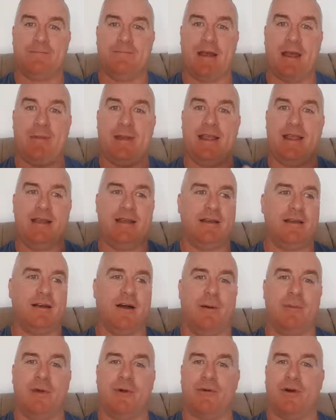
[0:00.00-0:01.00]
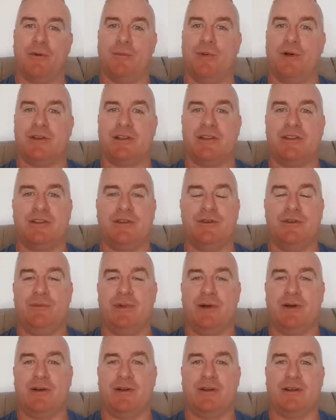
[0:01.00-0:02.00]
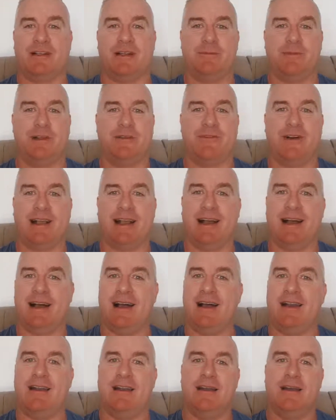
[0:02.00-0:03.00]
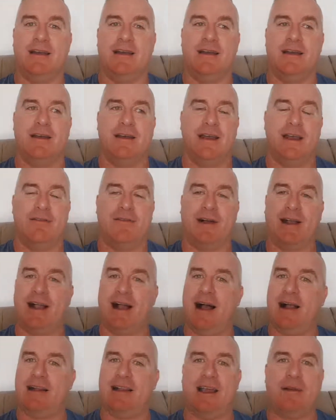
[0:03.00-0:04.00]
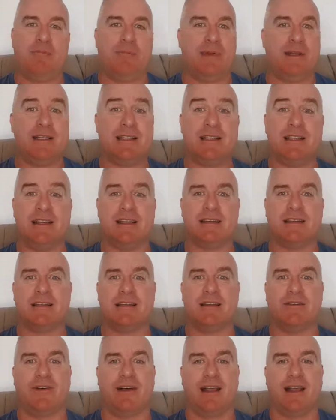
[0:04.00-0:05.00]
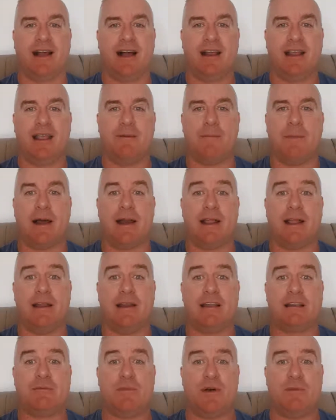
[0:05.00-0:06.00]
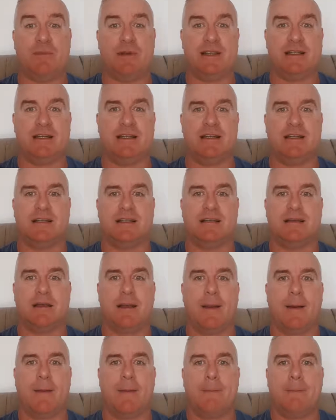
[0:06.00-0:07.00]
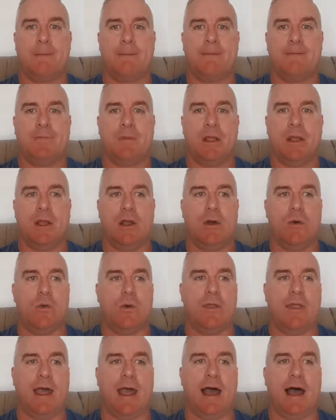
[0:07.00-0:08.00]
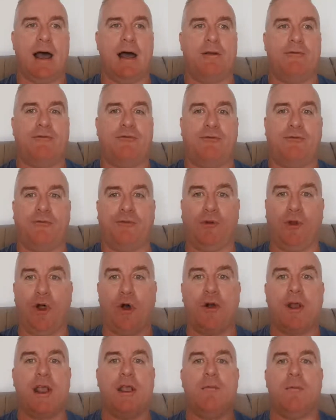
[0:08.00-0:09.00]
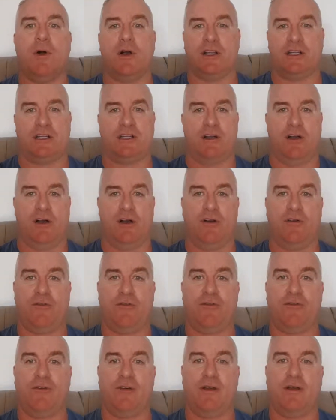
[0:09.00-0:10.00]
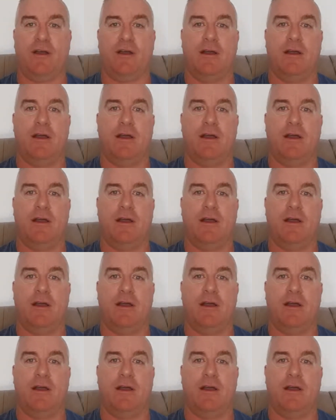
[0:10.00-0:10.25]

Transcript: Maybe I'm the wrong person to build it or something. If I can't get business, if I can't get money into my business without flogging myself